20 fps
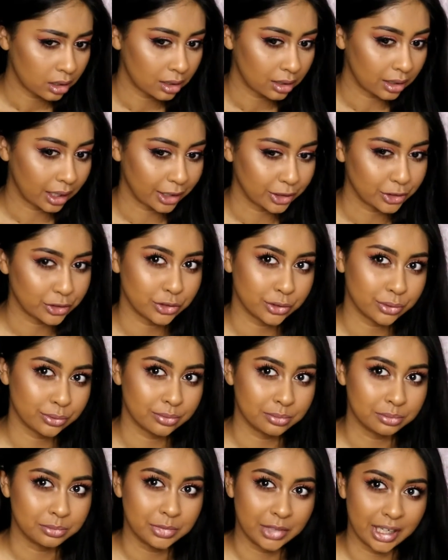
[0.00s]
like
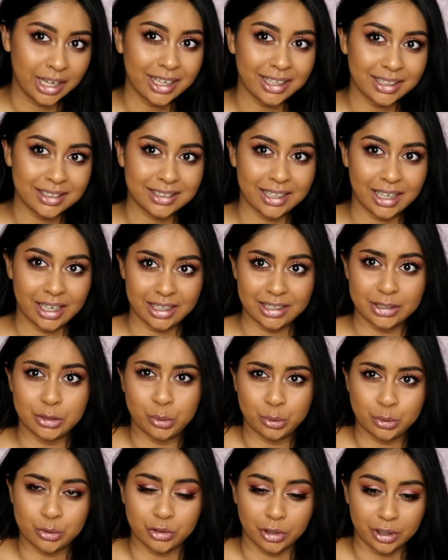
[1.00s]
NYX and it's
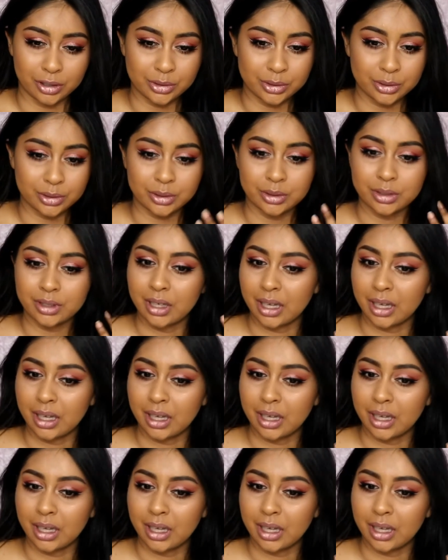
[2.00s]
all drugstore.